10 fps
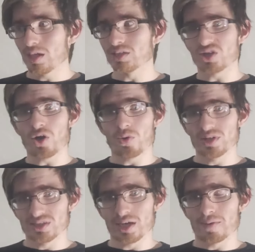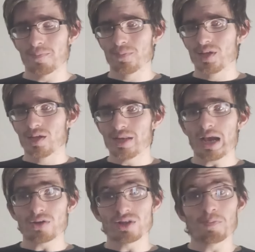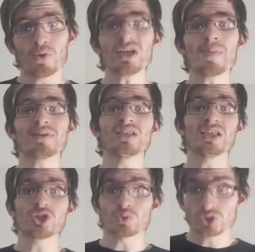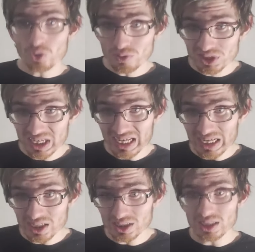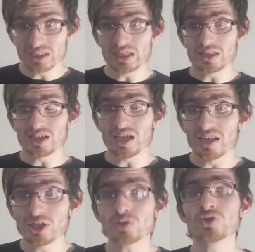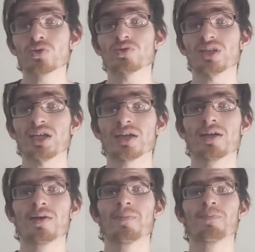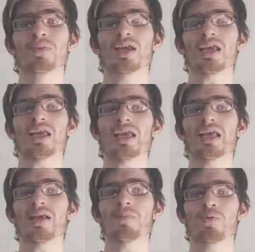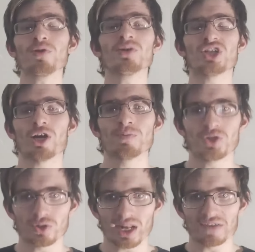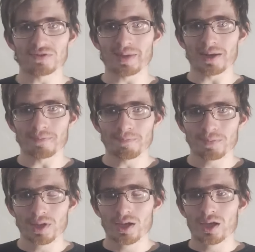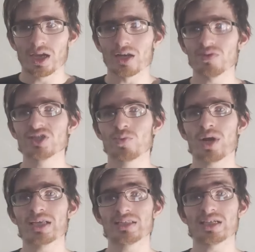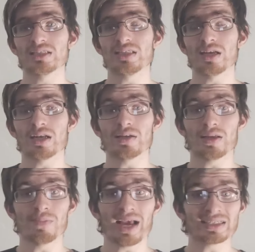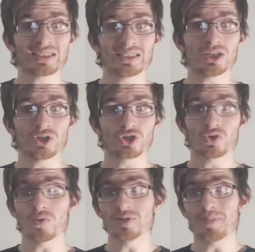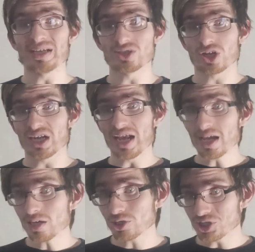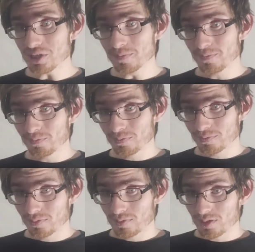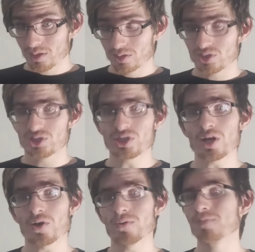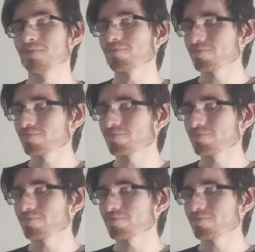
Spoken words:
It's always there. Now, the point about the initial Soul Sync is that the initial Soul Sync pretty much helps your lifespan. And the reason why is because, as I said, your soul is based on energy. So,